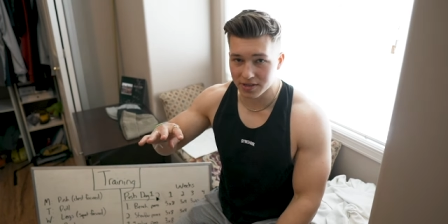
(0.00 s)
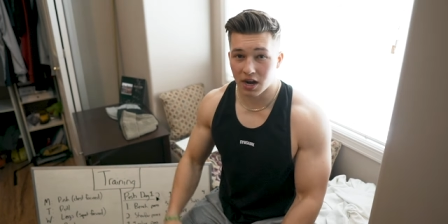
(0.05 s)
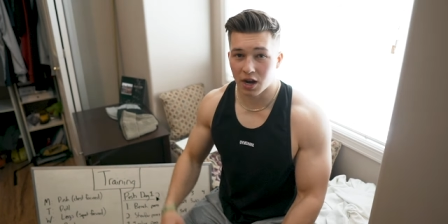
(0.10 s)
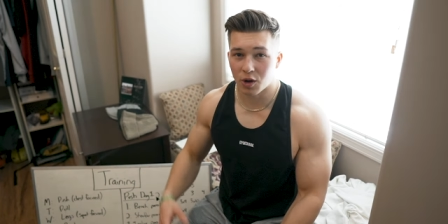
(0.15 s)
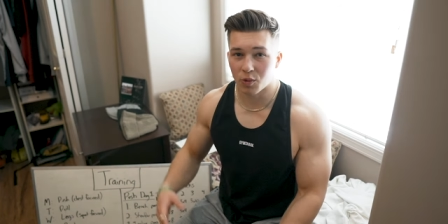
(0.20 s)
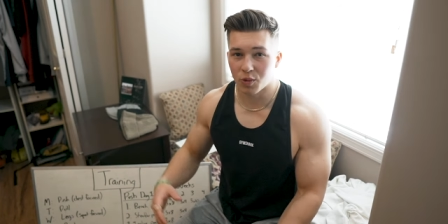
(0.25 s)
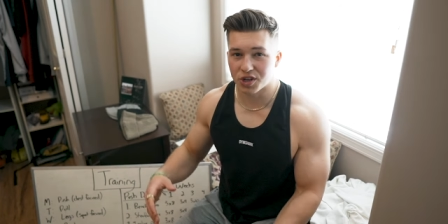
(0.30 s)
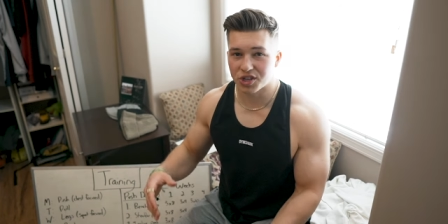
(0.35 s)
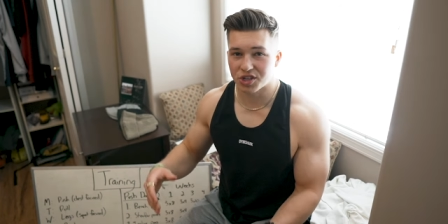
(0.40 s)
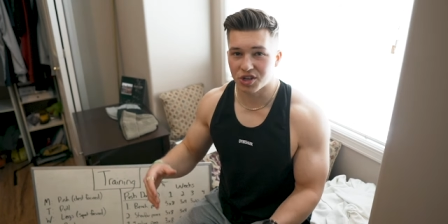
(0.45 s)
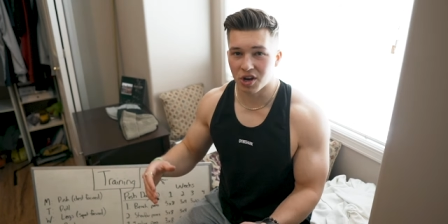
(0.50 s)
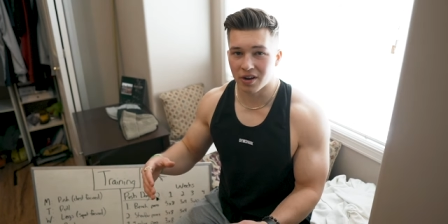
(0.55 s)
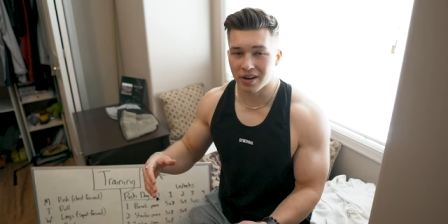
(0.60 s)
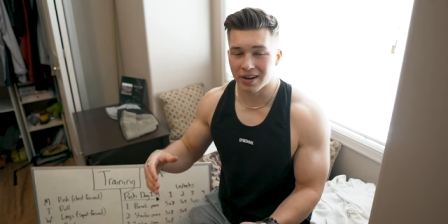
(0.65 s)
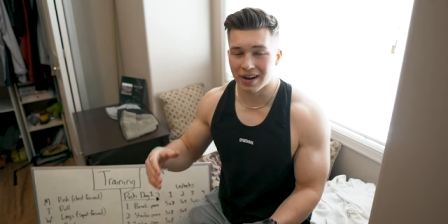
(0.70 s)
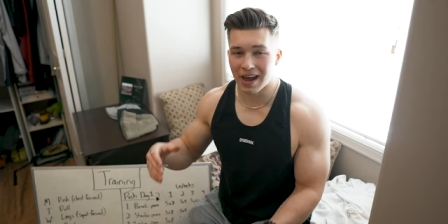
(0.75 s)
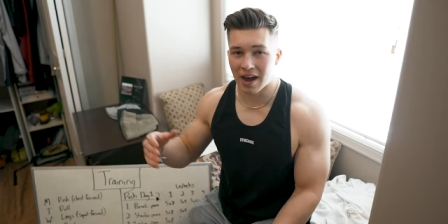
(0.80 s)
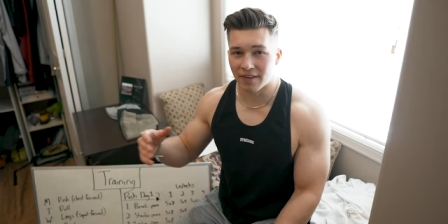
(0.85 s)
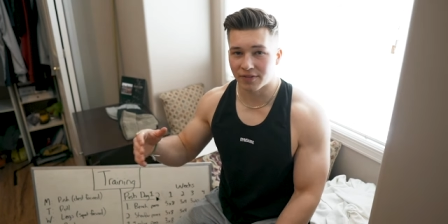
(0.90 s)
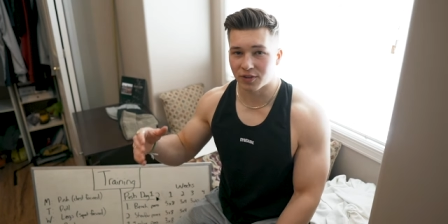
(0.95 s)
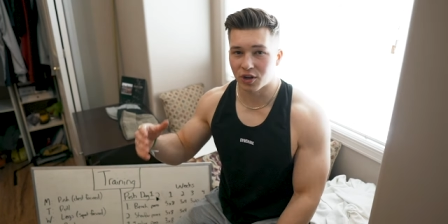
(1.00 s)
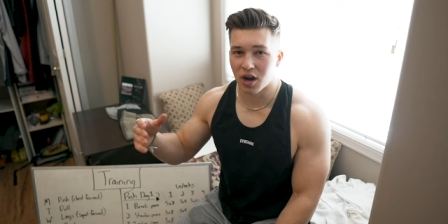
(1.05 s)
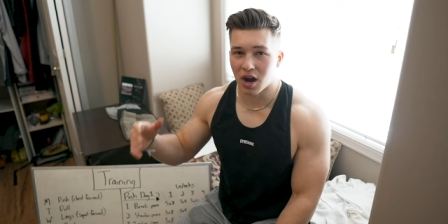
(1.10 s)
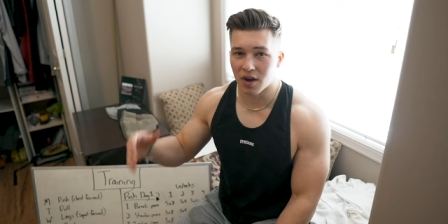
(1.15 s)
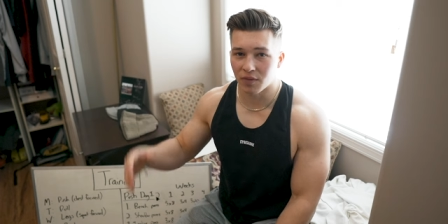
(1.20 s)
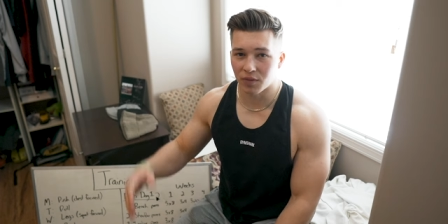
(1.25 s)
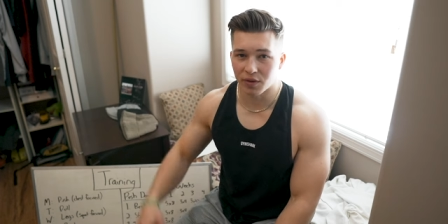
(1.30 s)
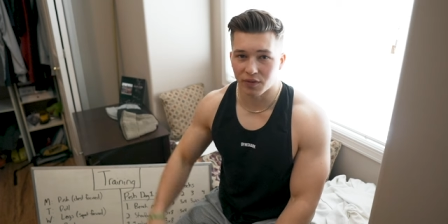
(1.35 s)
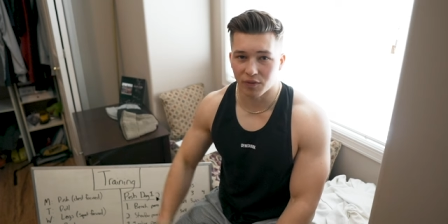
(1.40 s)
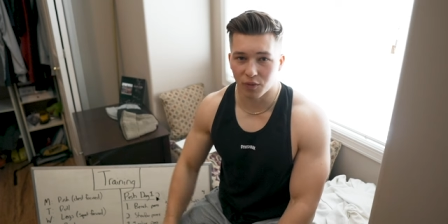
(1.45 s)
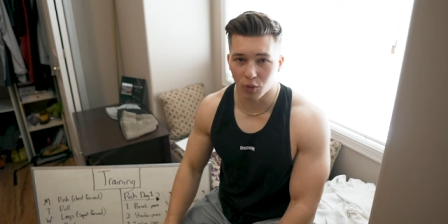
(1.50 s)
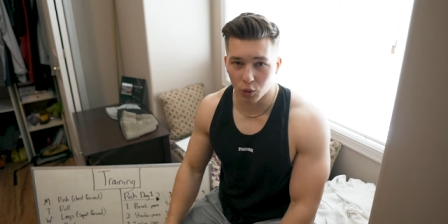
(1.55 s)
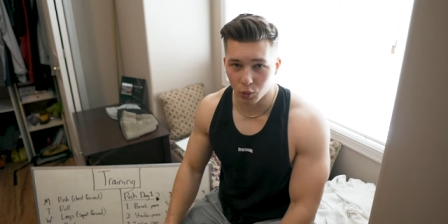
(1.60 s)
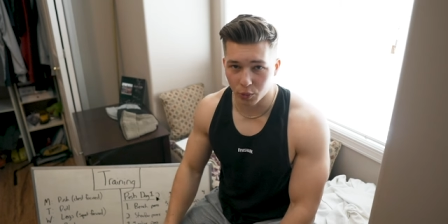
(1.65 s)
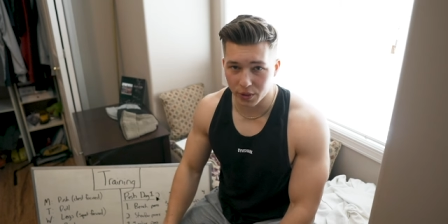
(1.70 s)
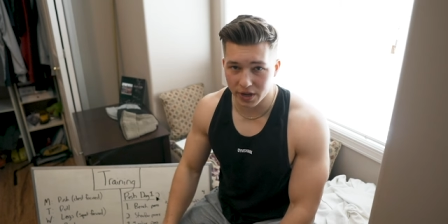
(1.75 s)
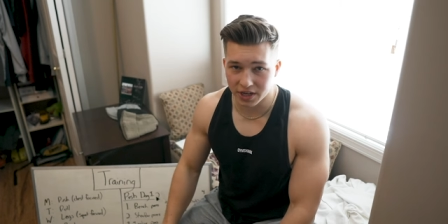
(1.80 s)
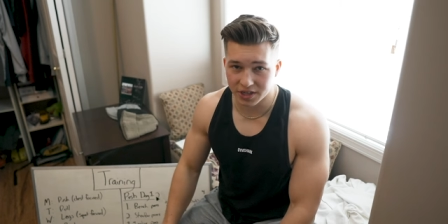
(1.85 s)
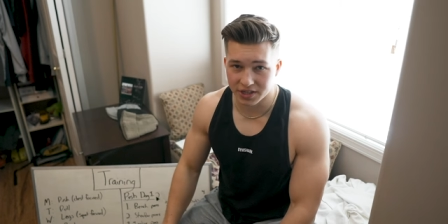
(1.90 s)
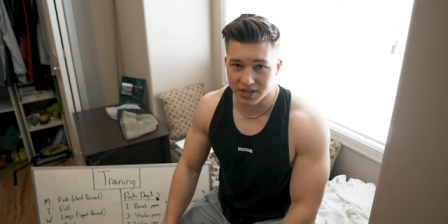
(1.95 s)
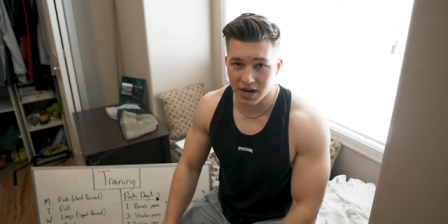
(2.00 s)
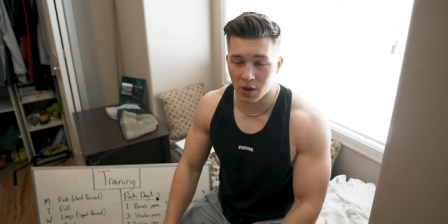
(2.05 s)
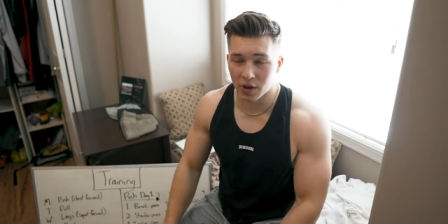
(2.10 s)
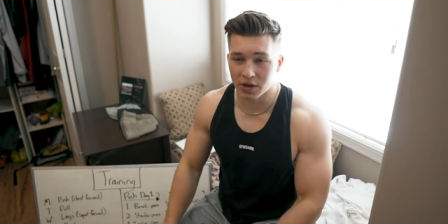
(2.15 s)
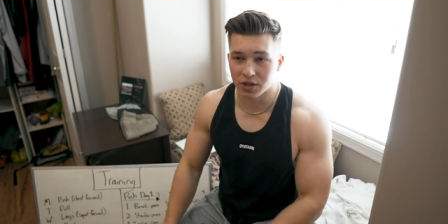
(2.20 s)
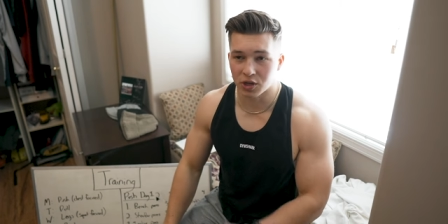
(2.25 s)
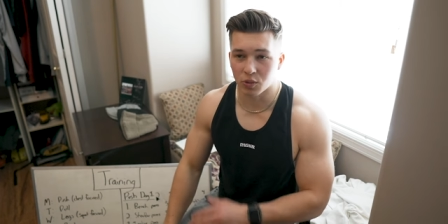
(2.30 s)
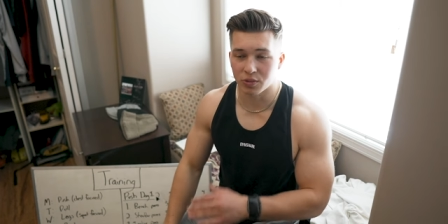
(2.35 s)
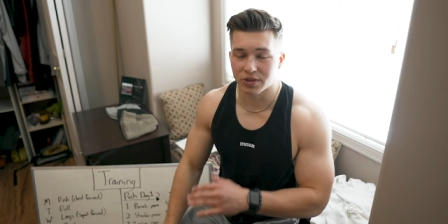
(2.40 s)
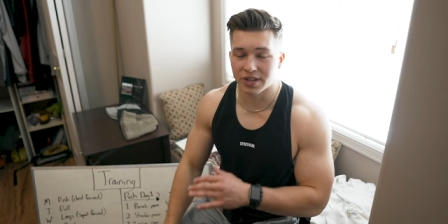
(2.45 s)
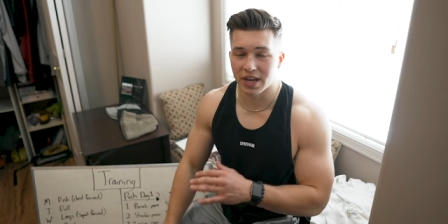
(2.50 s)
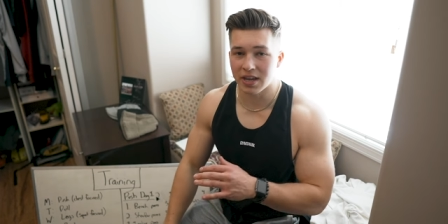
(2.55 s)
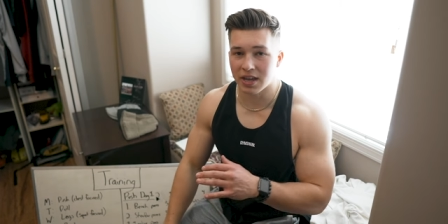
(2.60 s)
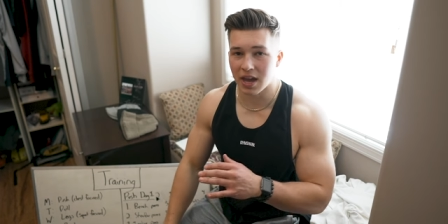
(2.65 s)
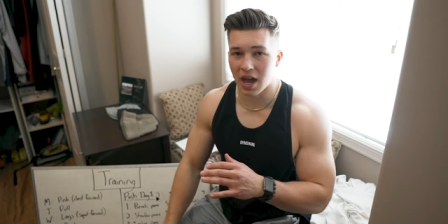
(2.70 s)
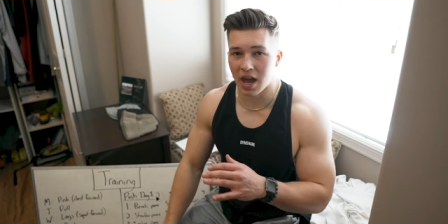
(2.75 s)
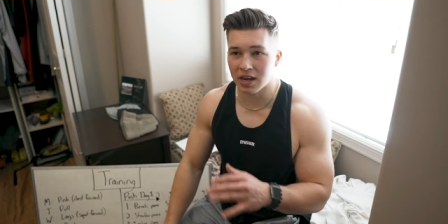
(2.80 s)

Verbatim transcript: And I restart it after every four weeks. Now I don't take